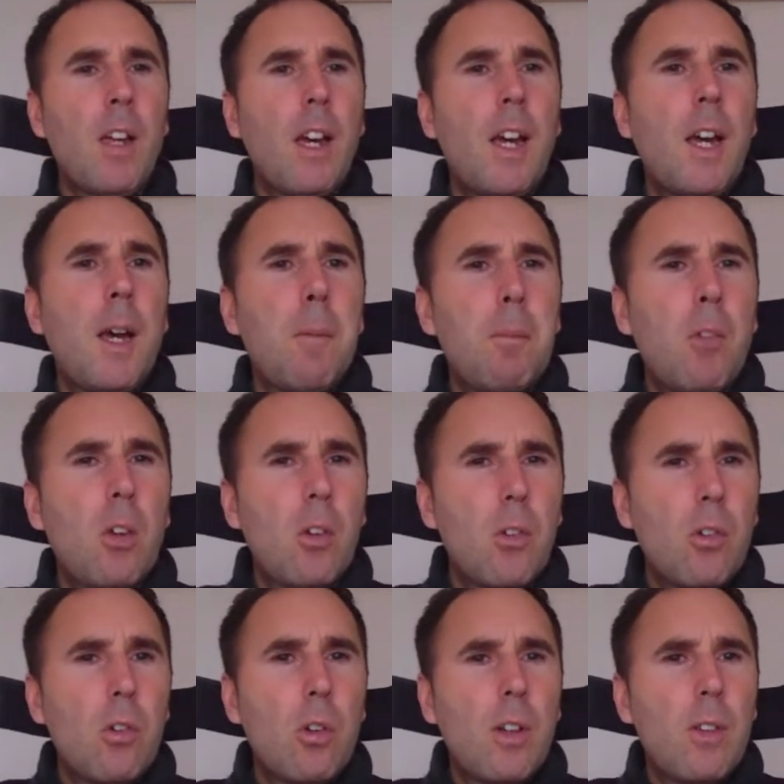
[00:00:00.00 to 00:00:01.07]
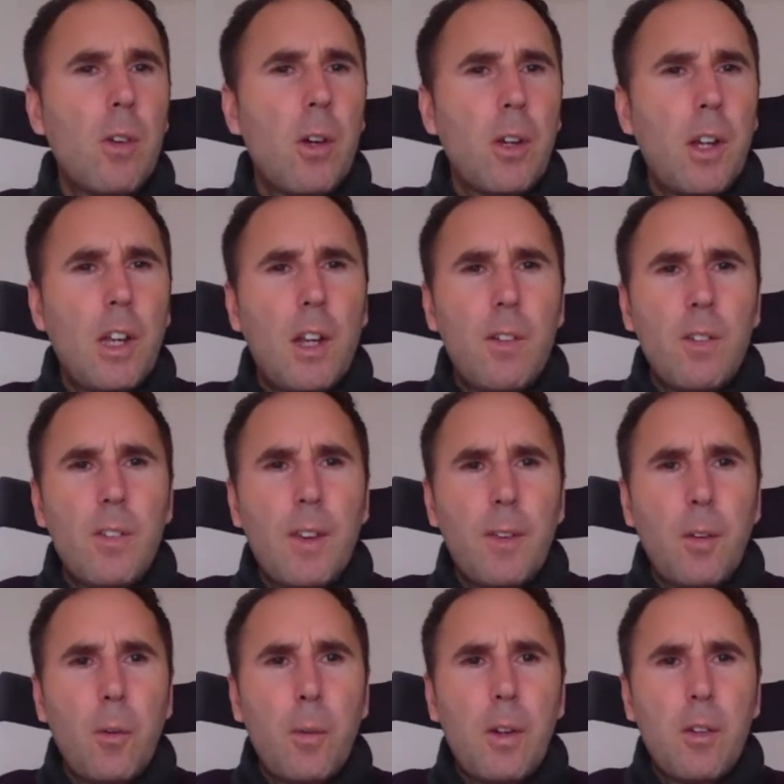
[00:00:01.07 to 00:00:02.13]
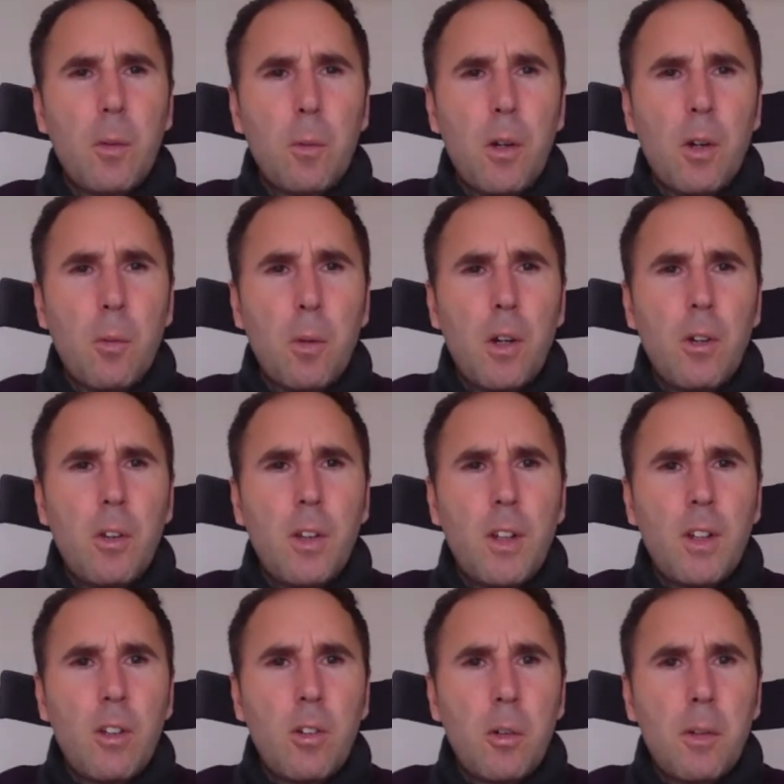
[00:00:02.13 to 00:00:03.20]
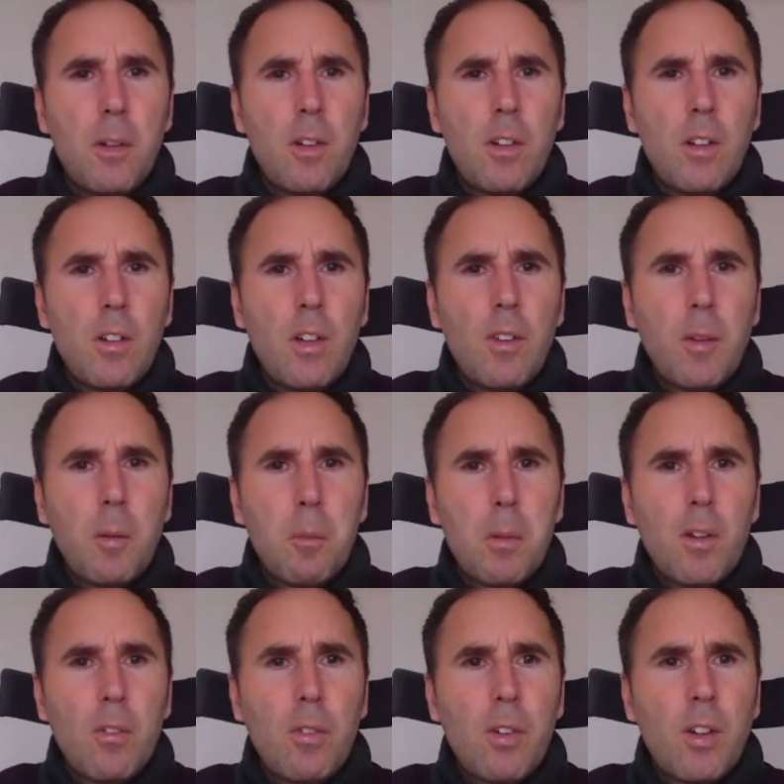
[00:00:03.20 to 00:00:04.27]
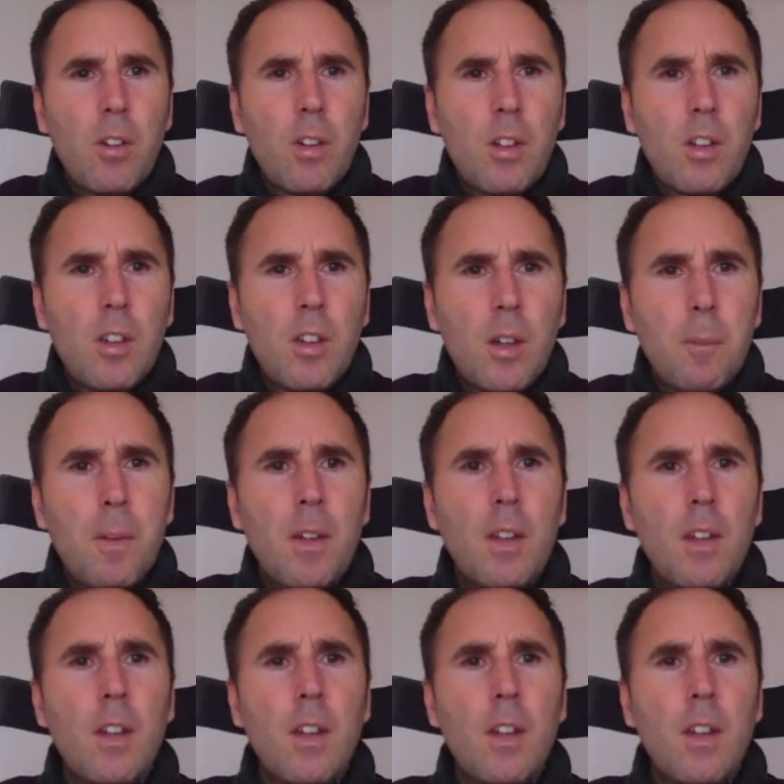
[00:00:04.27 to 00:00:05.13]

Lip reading: I'm not sure I totally understand the question. While doing consumer research, you think brands focus on this segment?